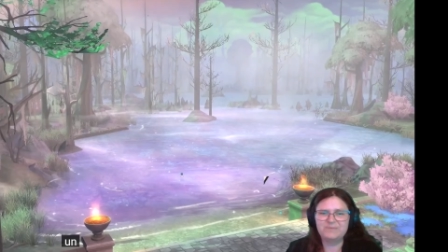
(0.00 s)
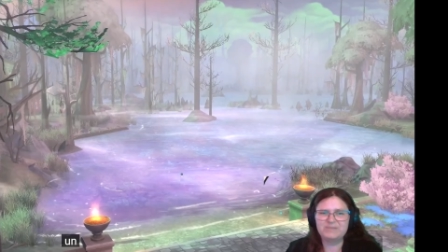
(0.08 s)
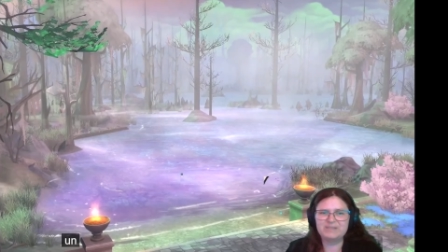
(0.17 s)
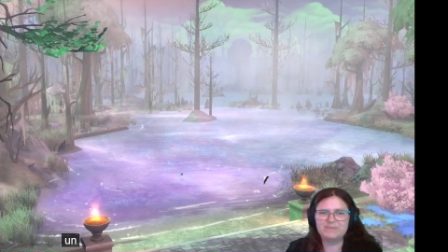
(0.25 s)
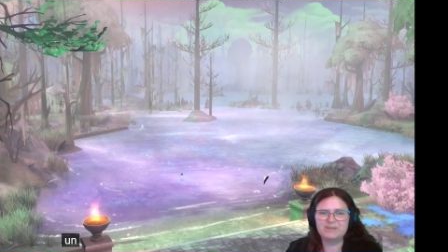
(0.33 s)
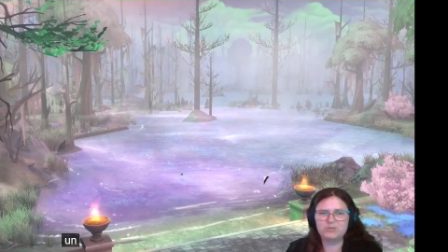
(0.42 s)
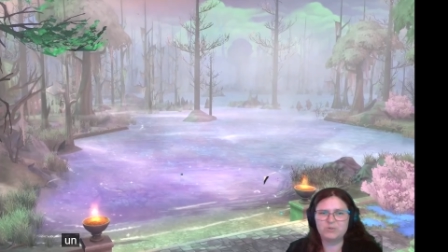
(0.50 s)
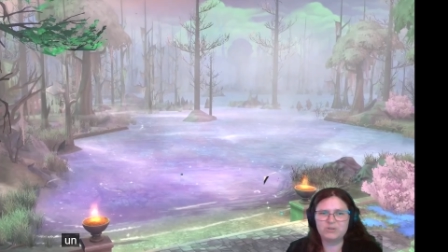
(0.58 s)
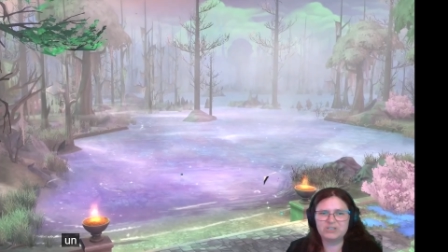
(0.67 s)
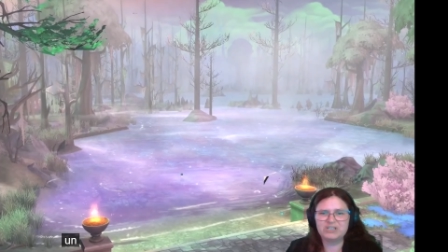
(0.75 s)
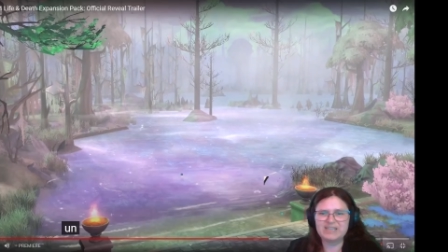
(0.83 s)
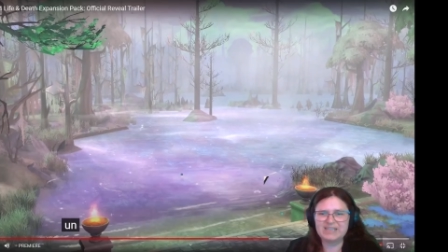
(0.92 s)
with some little
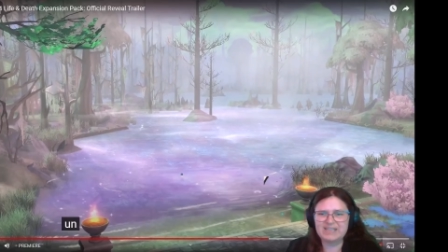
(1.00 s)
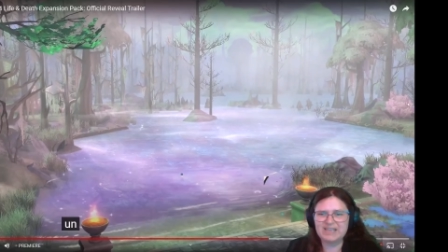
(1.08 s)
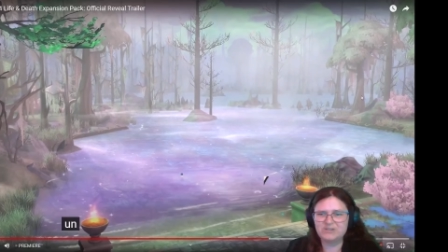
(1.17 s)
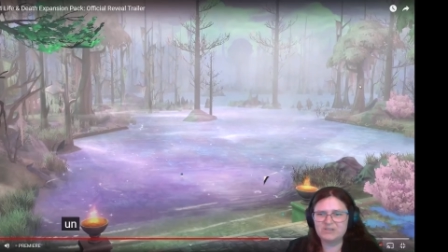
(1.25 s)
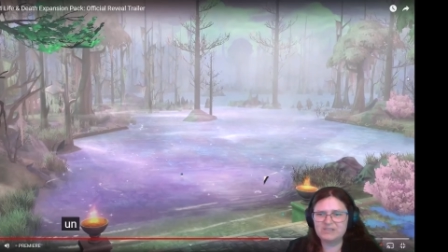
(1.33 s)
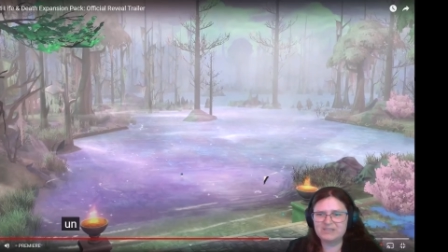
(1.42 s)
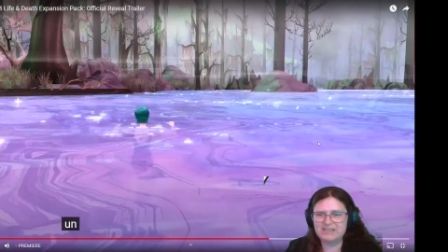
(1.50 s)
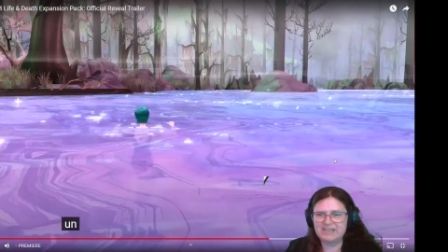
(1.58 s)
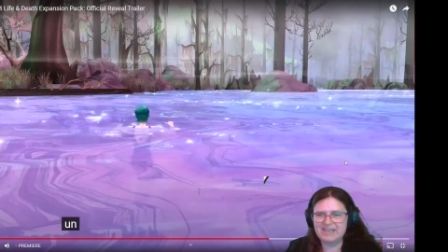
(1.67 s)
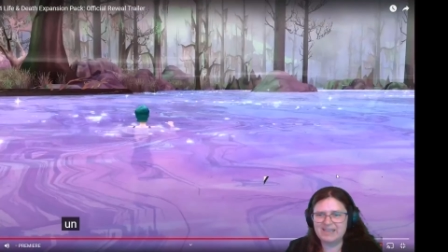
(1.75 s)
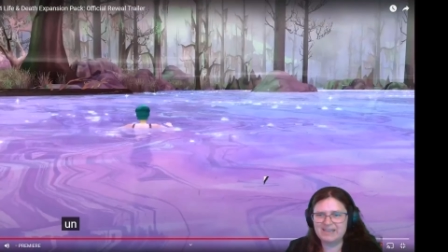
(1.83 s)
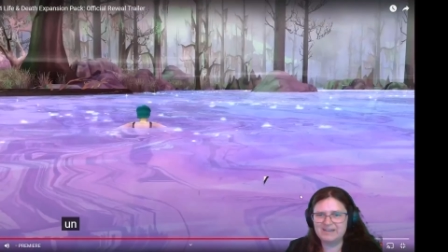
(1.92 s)
torches at the entrance to the
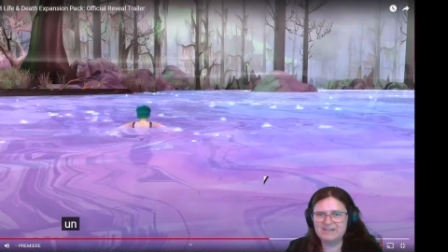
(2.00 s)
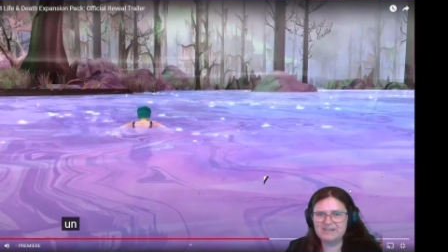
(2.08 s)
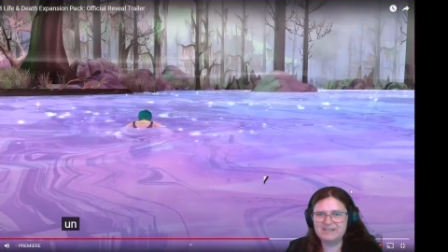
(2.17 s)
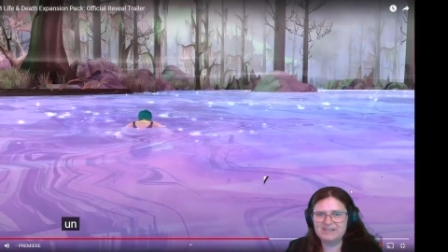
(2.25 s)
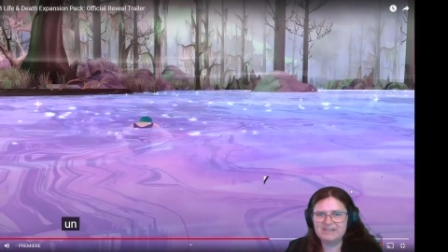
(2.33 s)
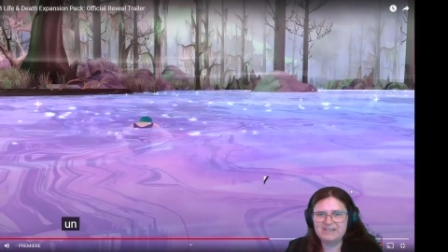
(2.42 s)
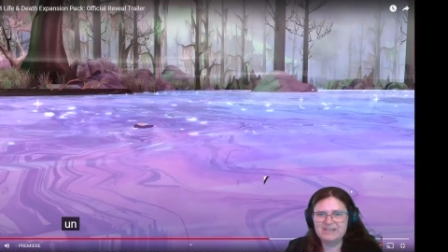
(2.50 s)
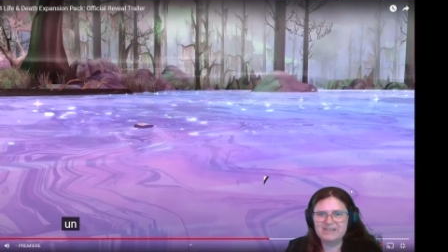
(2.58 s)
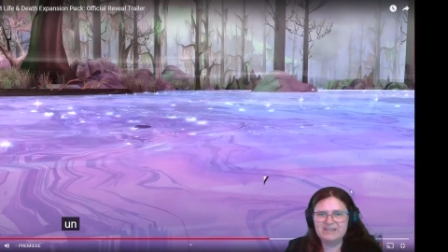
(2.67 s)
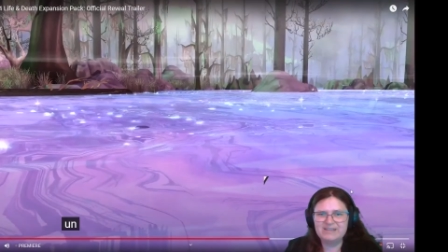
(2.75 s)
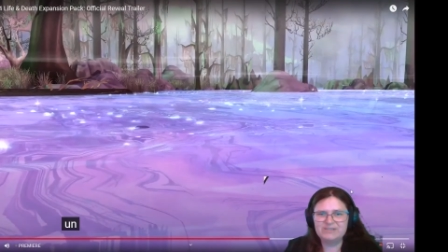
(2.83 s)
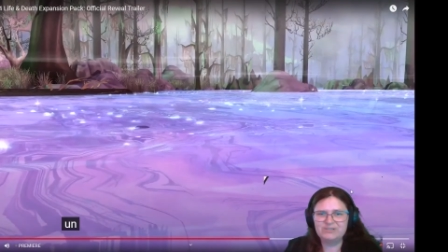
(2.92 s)
lake here.
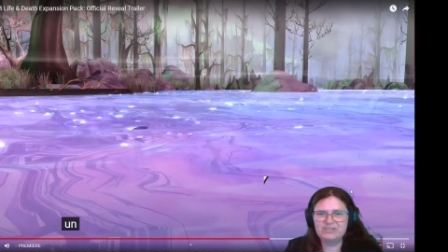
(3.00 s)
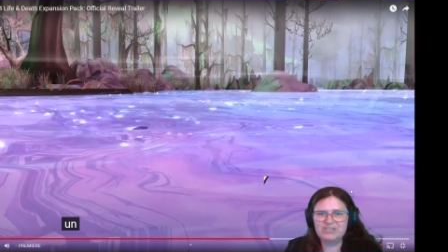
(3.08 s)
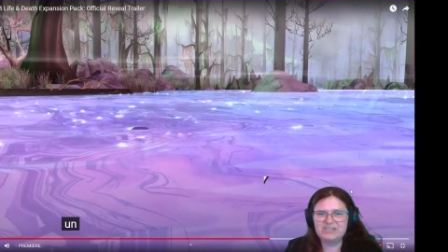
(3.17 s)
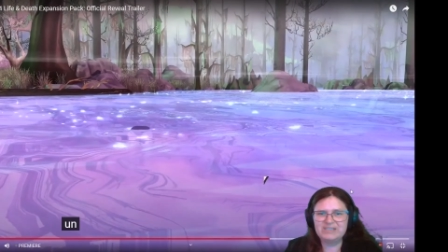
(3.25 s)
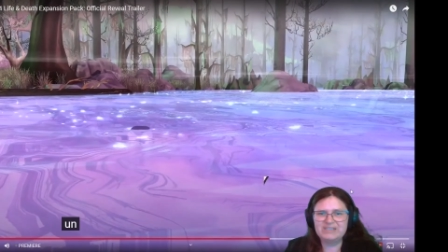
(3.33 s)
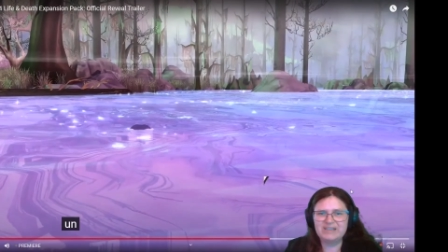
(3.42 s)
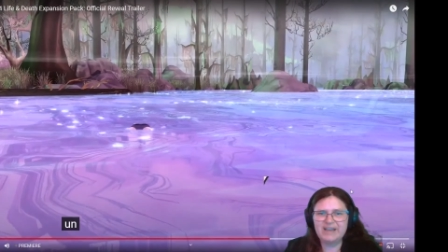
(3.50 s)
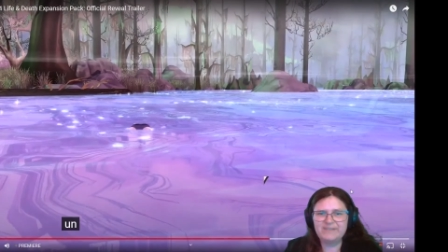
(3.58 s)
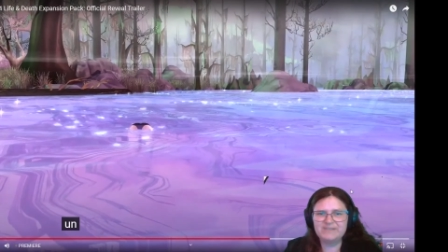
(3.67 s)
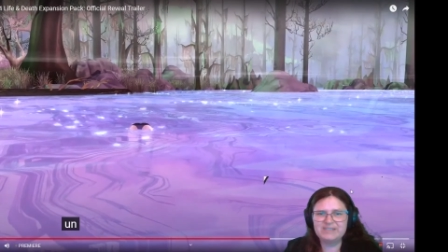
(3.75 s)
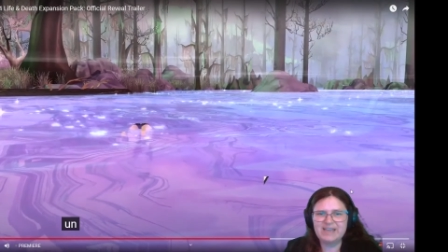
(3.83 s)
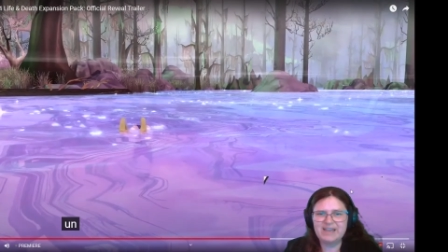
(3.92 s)
So she
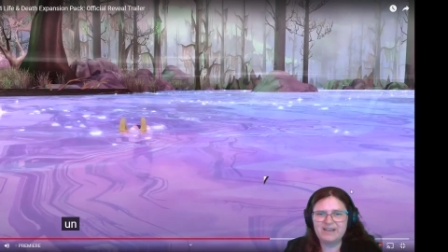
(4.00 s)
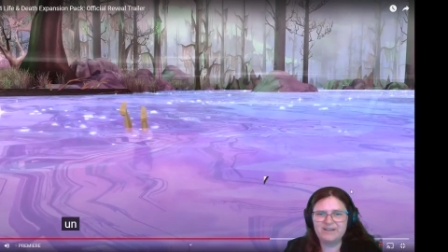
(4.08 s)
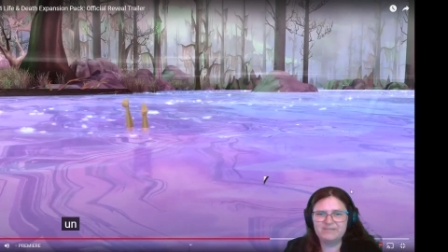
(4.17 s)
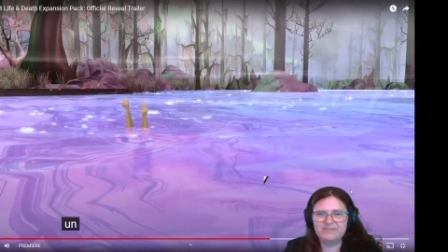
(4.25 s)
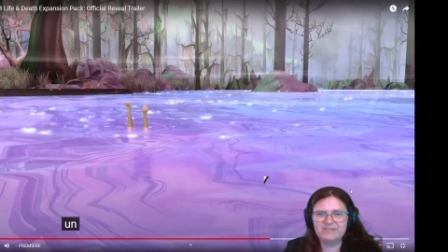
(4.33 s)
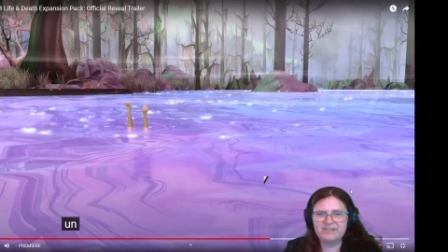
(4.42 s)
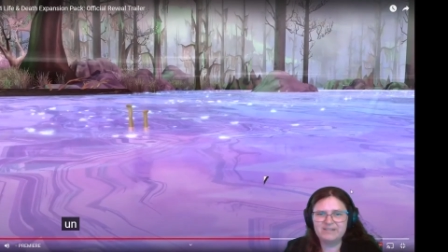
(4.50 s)
dives down